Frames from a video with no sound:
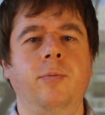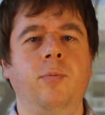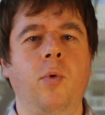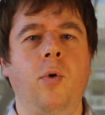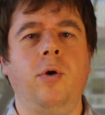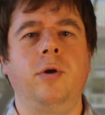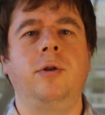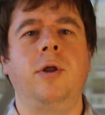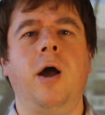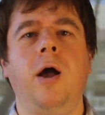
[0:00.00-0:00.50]

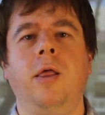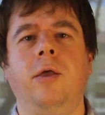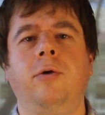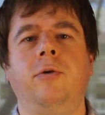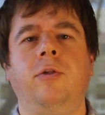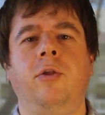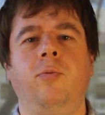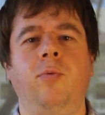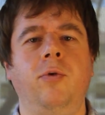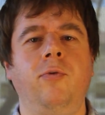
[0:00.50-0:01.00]
more
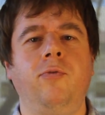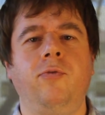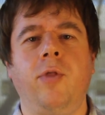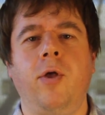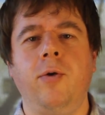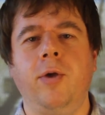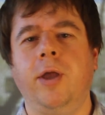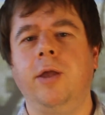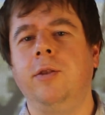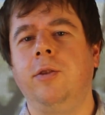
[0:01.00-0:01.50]
dollars have been
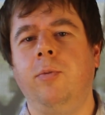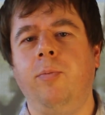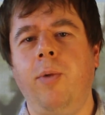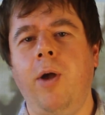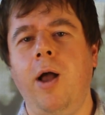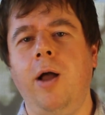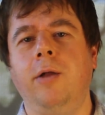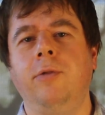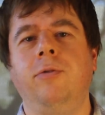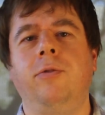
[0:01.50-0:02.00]
flowing into
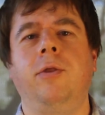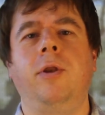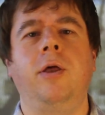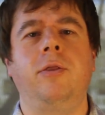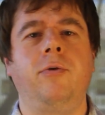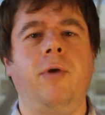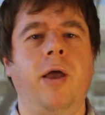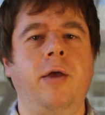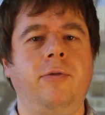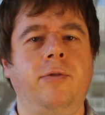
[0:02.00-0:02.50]
bonds than
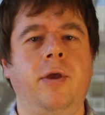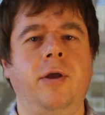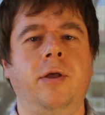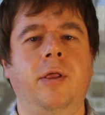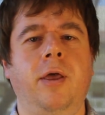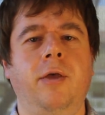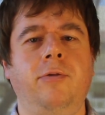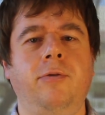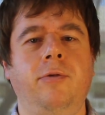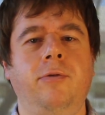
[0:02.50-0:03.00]
other asset
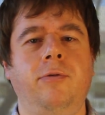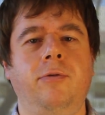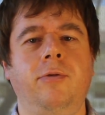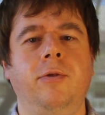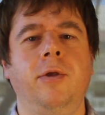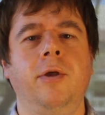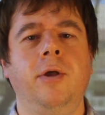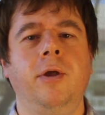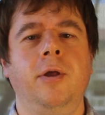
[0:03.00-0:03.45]
classes.